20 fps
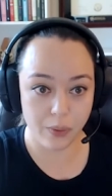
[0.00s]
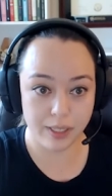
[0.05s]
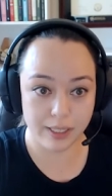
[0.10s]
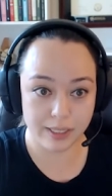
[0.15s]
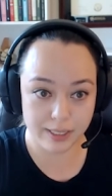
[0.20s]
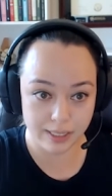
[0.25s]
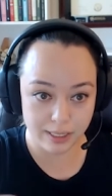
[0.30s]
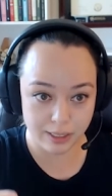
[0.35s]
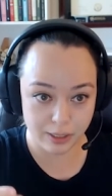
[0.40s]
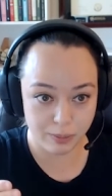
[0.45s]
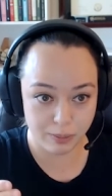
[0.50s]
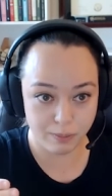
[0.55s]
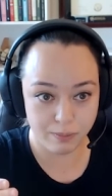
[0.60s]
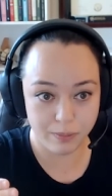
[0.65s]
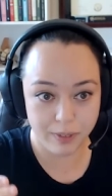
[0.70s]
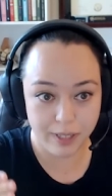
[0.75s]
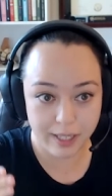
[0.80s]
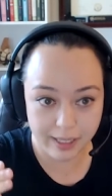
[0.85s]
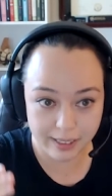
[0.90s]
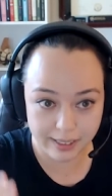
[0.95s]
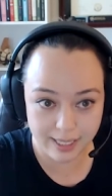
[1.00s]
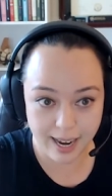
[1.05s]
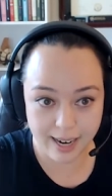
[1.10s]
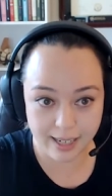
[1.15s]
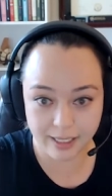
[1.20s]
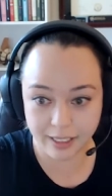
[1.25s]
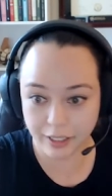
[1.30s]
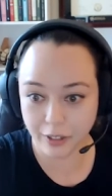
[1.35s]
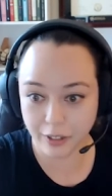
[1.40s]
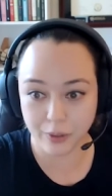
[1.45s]
this is
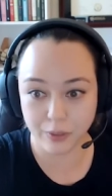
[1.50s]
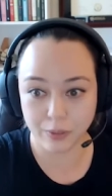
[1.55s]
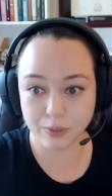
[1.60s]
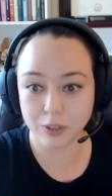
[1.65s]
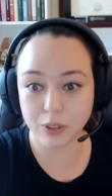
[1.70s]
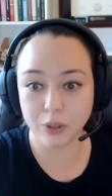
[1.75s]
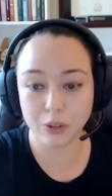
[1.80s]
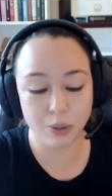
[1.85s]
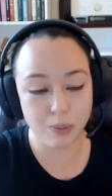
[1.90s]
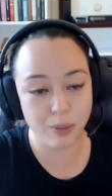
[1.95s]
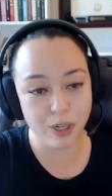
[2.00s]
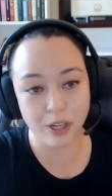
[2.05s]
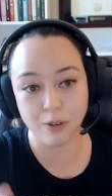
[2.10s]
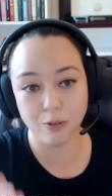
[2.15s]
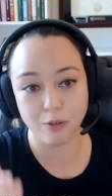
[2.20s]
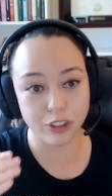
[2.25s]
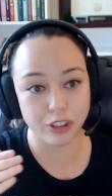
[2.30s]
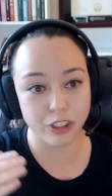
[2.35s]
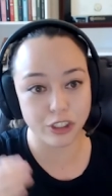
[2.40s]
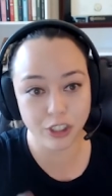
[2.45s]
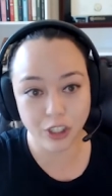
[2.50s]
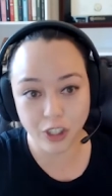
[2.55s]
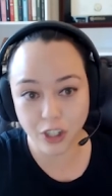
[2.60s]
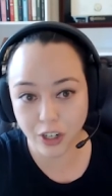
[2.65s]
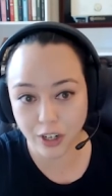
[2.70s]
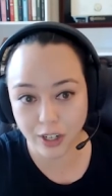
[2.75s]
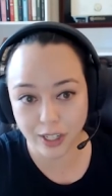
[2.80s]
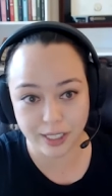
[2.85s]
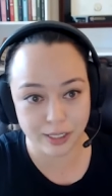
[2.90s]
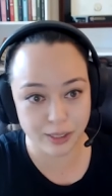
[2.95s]
exactly, you know, social media for
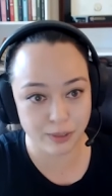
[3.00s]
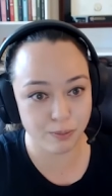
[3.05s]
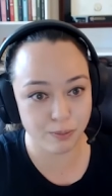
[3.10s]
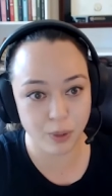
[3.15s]
sure is